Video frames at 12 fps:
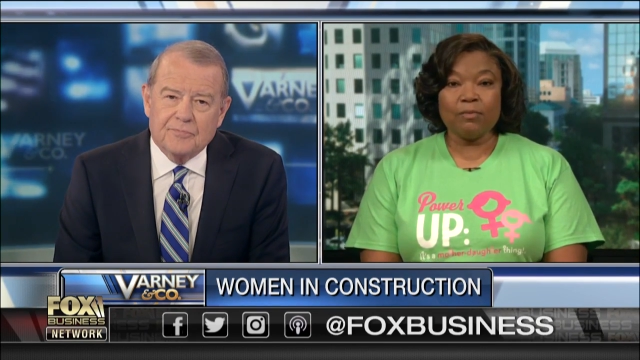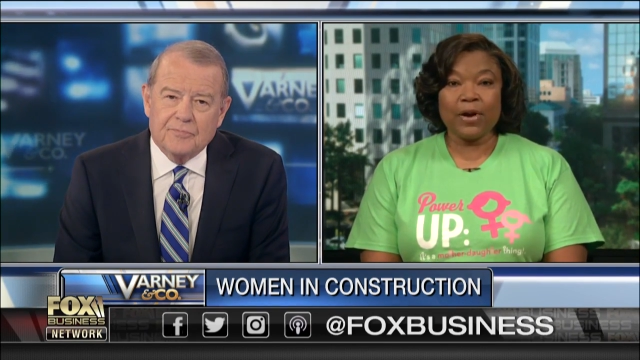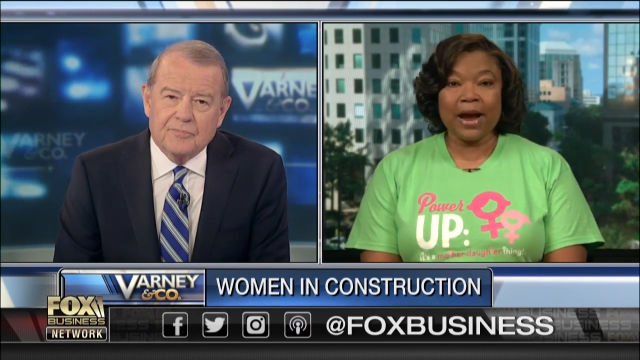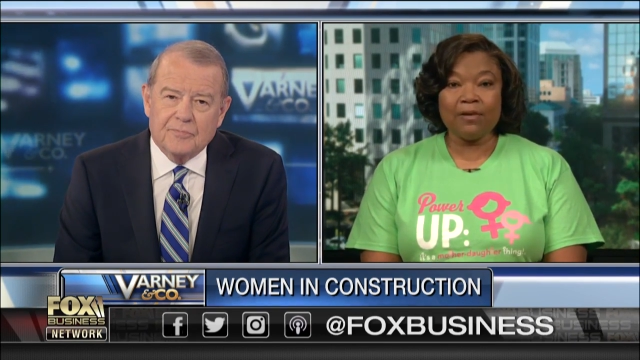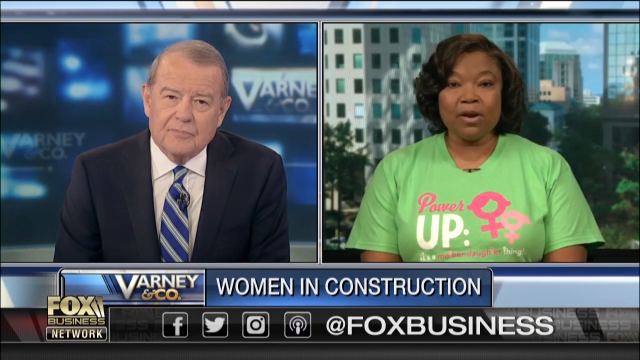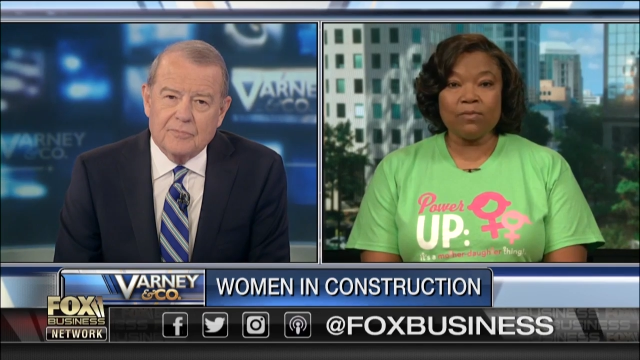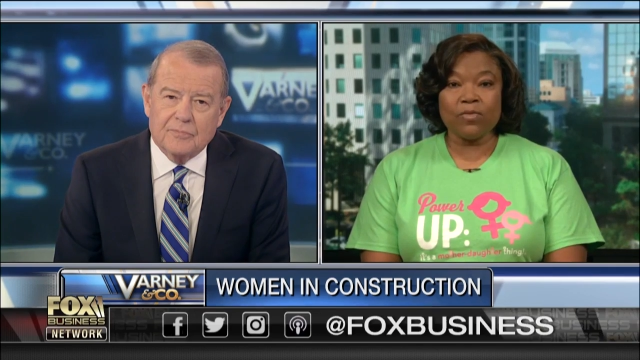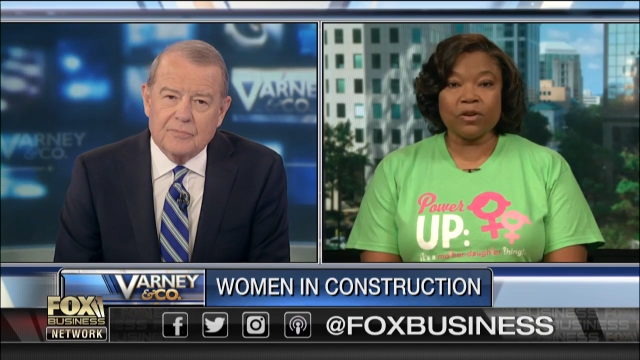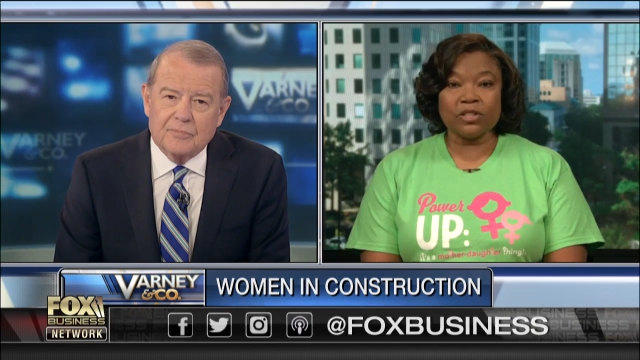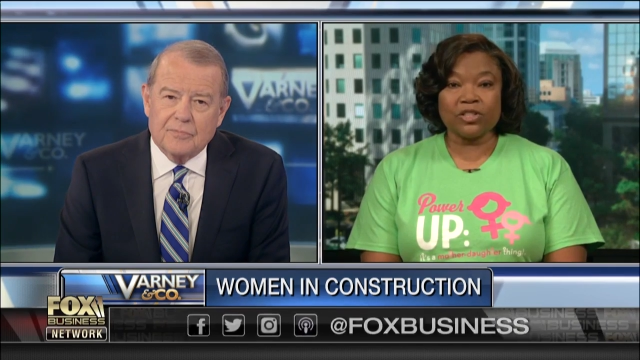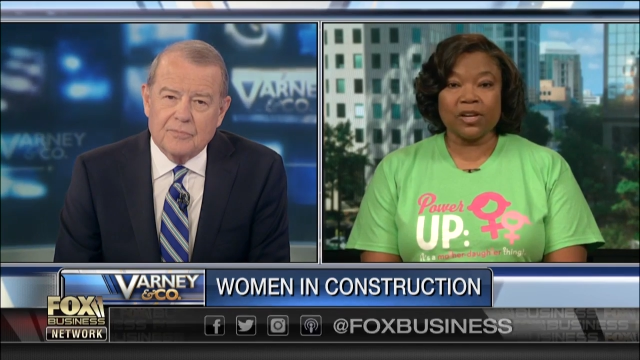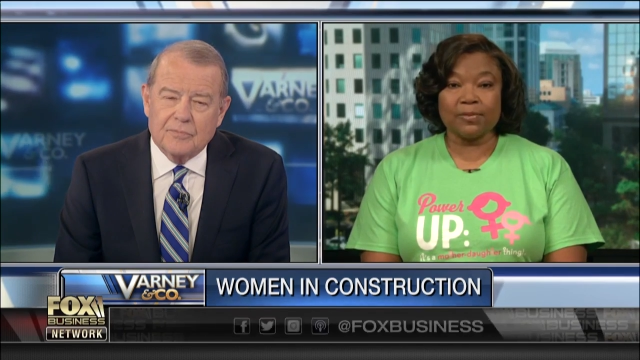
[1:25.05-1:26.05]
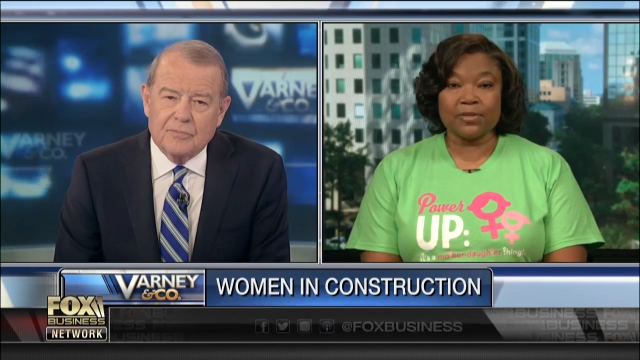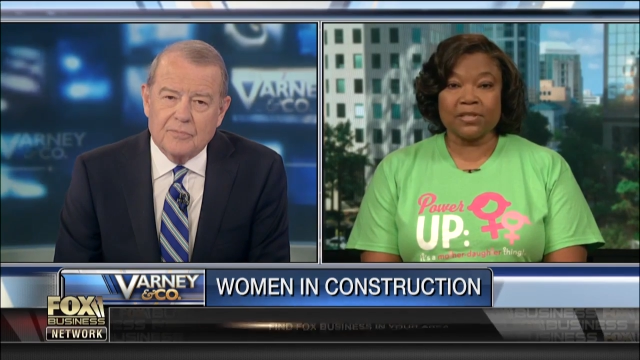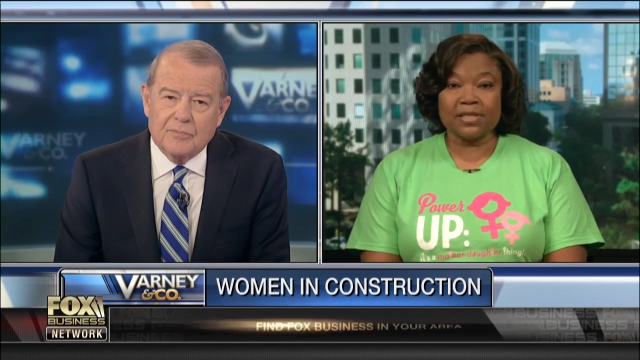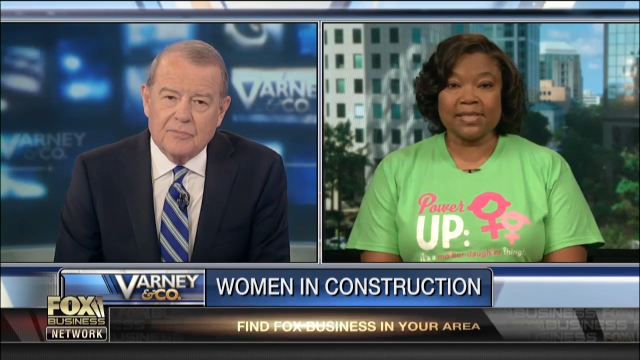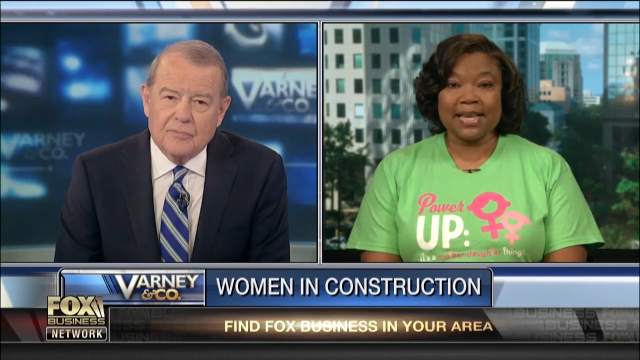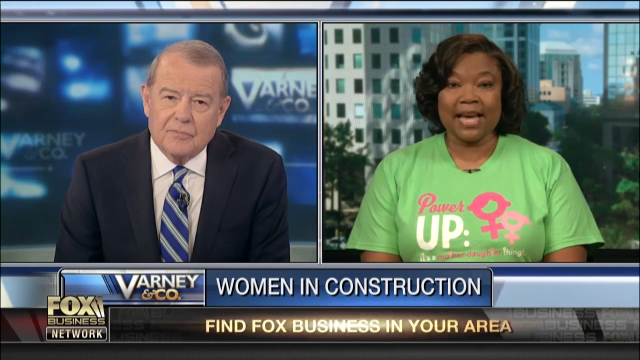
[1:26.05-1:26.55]
Speaker 1: Power Up workshops are
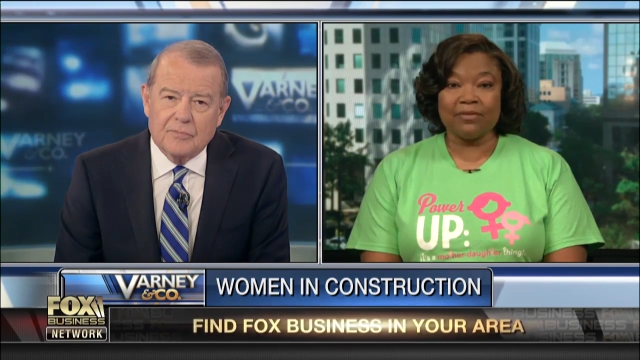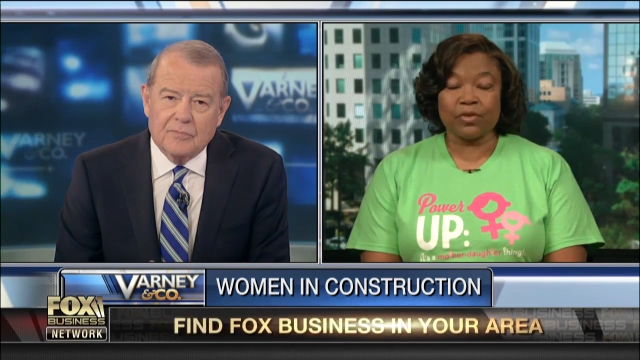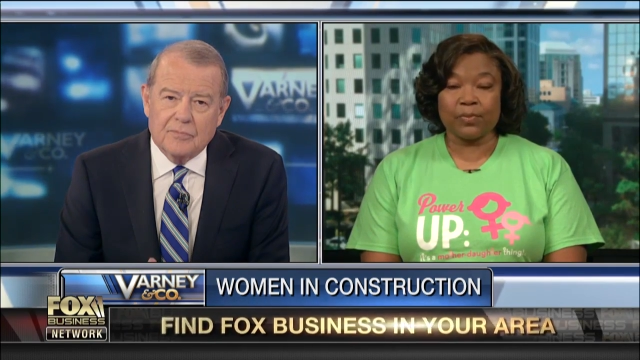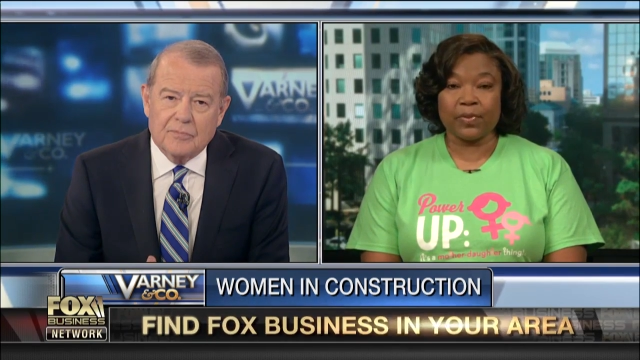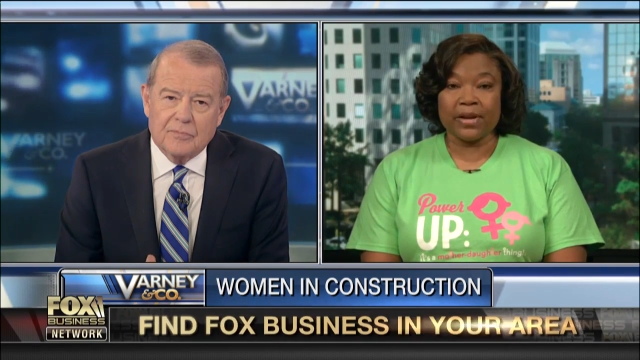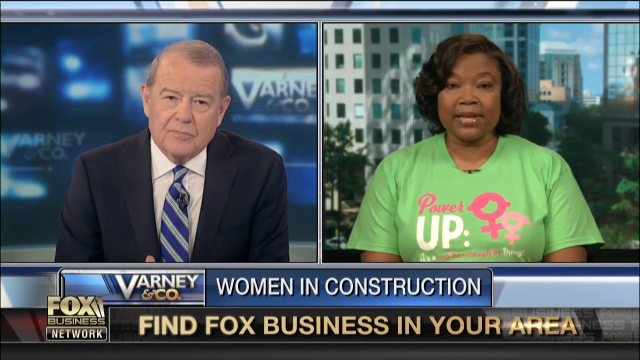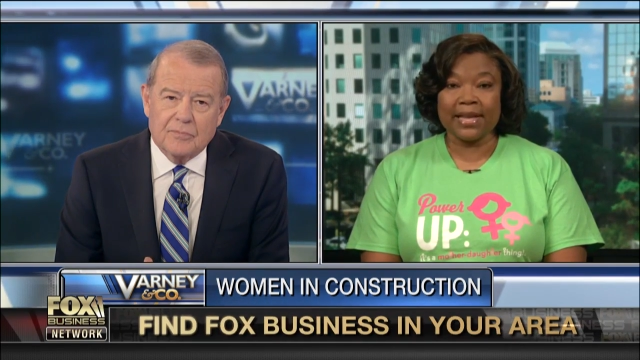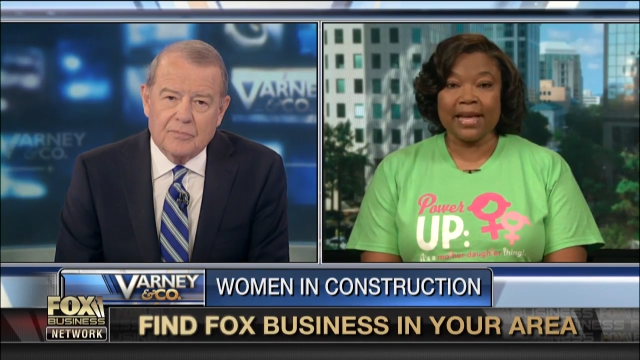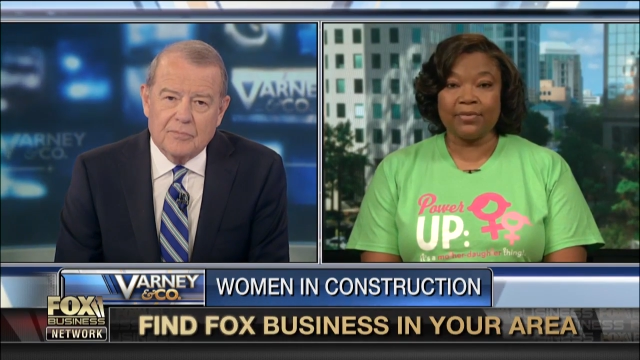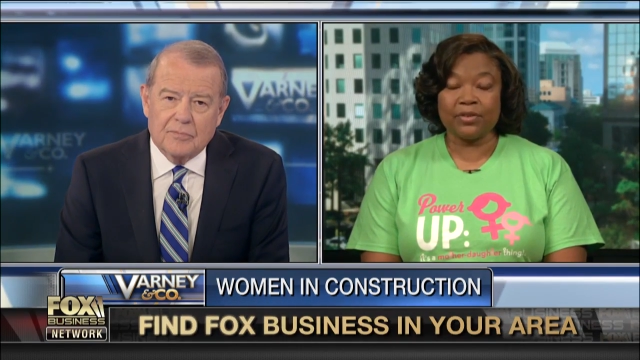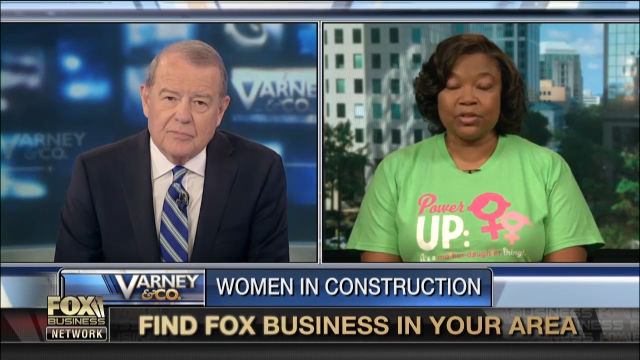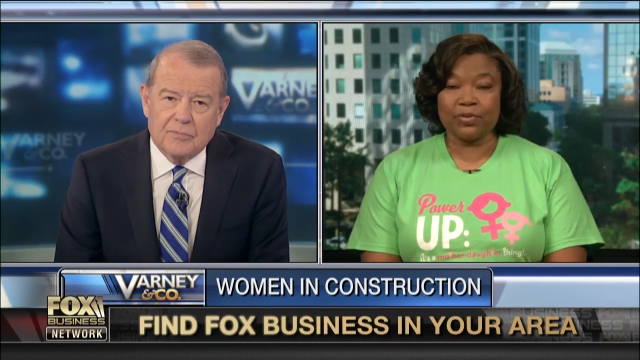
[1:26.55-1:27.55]
designed for pre K through